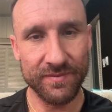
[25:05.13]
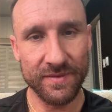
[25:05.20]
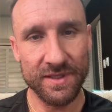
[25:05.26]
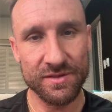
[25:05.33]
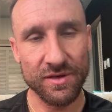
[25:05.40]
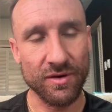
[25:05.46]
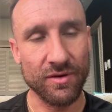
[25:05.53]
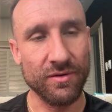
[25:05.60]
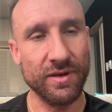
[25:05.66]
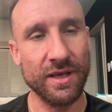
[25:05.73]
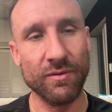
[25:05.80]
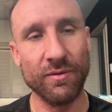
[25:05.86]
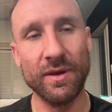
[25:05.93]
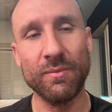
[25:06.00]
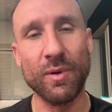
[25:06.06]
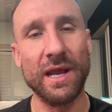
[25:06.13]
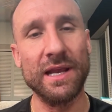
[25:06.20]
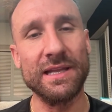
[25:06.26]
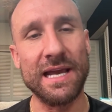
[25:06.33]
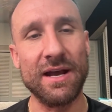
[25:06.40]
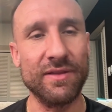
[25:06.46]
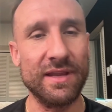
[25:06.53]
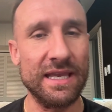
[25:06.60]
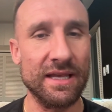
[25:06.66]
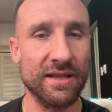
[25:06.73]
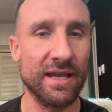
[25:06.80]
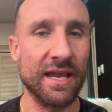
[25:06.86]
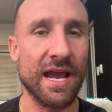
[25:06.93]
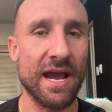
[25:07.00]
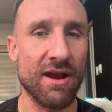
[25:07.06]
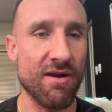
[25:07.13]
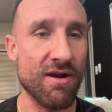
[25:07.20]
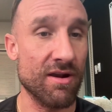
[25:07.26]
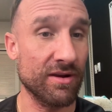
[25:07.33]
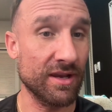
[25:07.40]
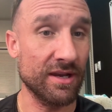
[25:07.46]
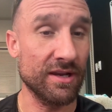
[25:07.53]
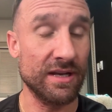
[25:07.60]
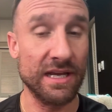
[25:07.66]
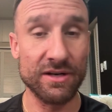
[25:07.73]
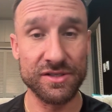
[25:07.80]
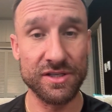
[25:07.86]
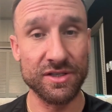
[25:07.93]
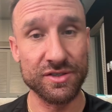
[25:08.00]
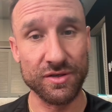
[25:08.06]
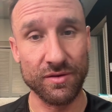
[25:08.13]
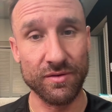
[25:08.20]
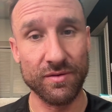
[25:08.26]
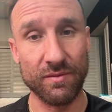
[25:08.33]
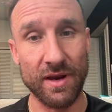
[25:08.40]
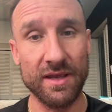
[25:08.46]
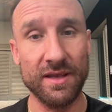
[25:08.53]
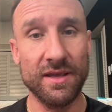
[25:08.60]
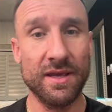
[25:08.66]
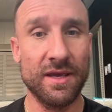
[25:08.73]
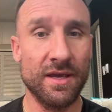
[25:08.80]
So here we break down the healing hierarchy, and here's the truth, right?